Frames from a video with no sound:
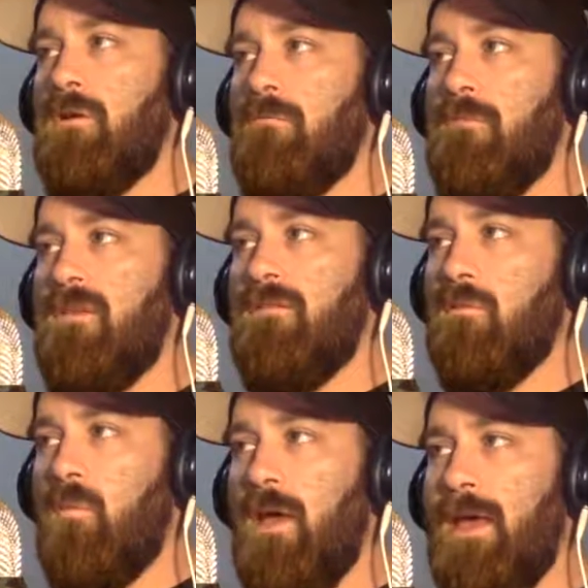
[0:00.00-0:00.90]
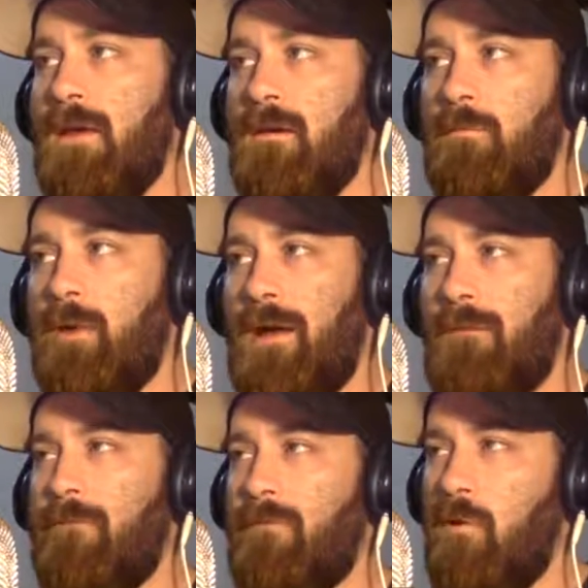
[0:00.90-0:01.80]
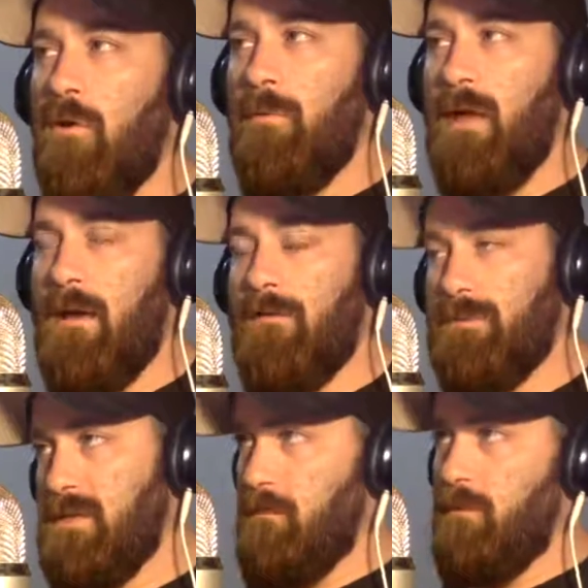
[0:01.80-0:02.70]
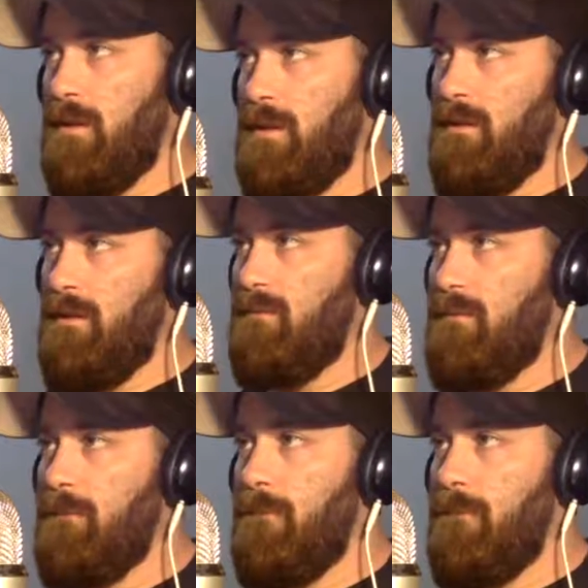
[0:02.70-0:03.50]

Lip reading: missed weight by 4 pounds, I believe.